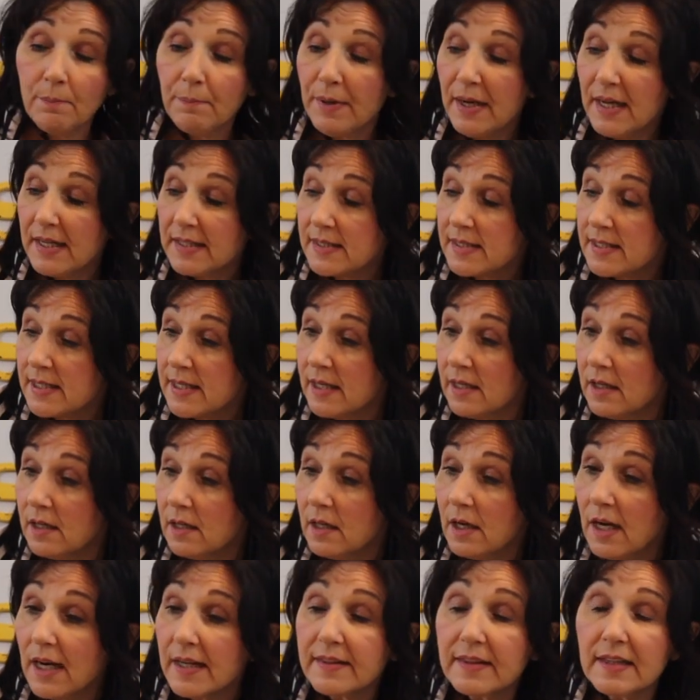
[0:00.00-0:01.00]
But
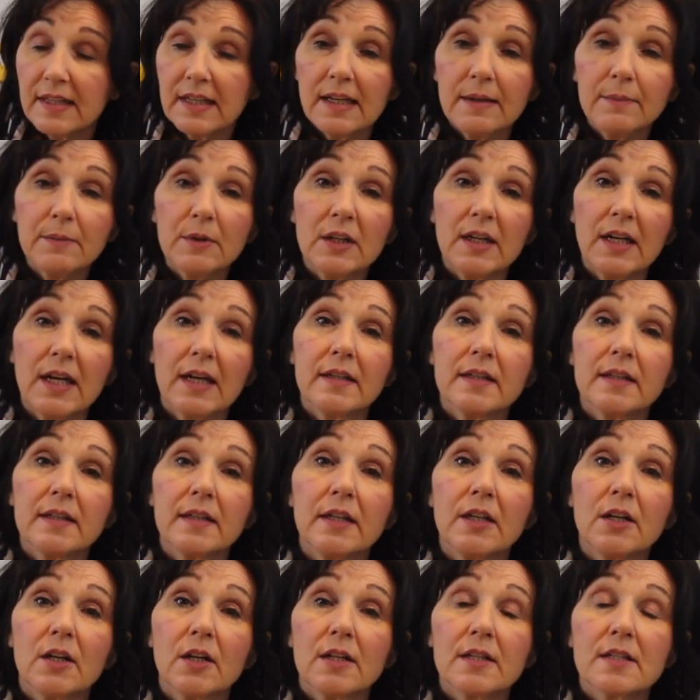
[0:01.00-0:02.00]
I think I'm gonna end
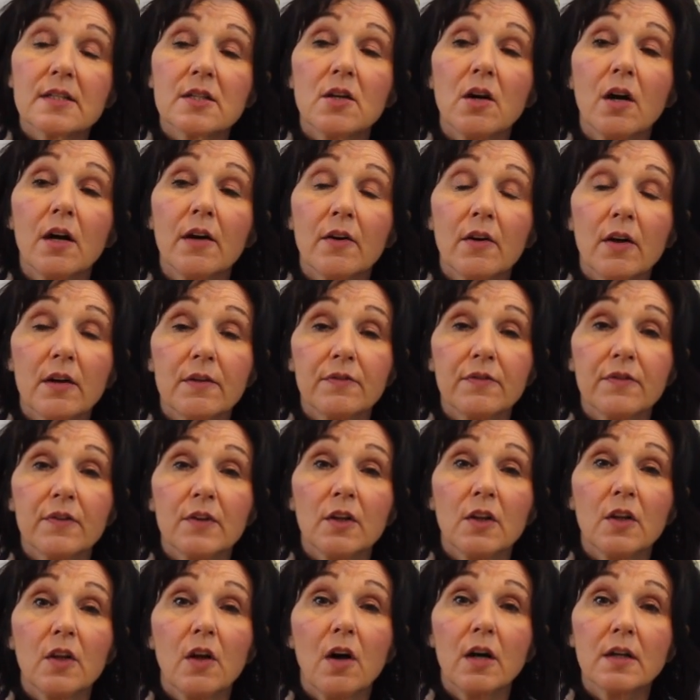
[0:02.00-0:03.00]
it here. It's gone on
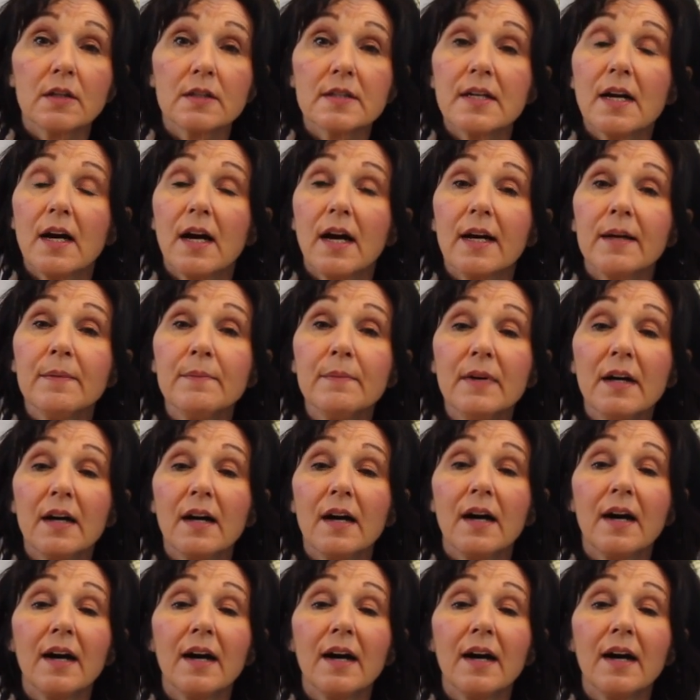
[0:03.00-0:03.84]
for a long time.